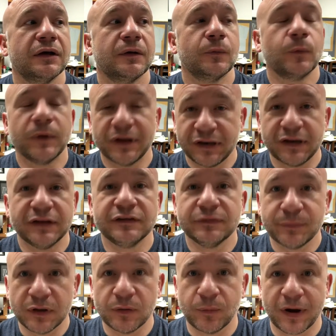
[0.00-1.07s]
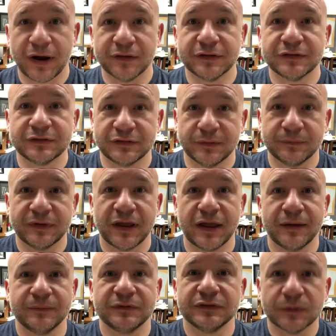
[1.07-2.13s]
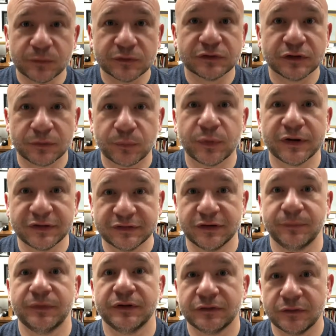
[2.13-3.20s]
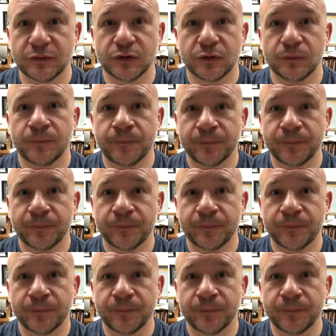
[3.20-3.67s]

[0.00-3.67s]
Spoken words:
We need to be aware that sometimes someone's going to bring something to you.